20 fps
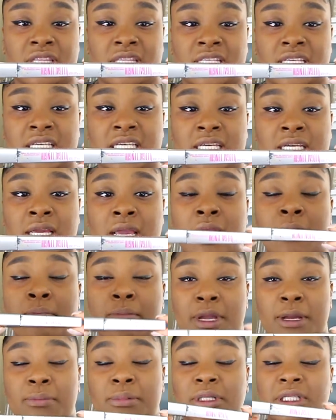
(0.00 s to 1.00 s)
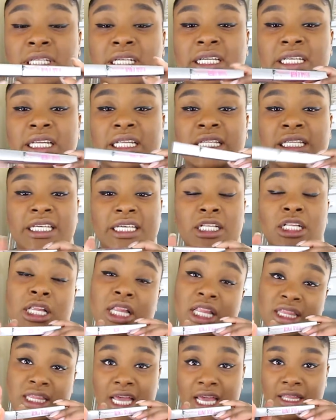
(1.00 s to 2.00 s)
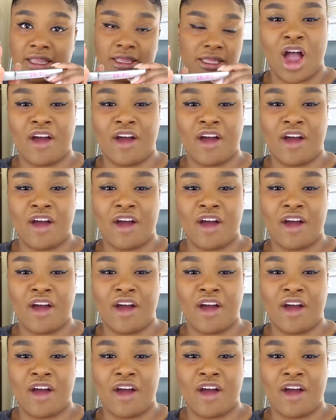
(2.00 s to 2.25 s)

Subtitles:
the Maybelline Legal Length.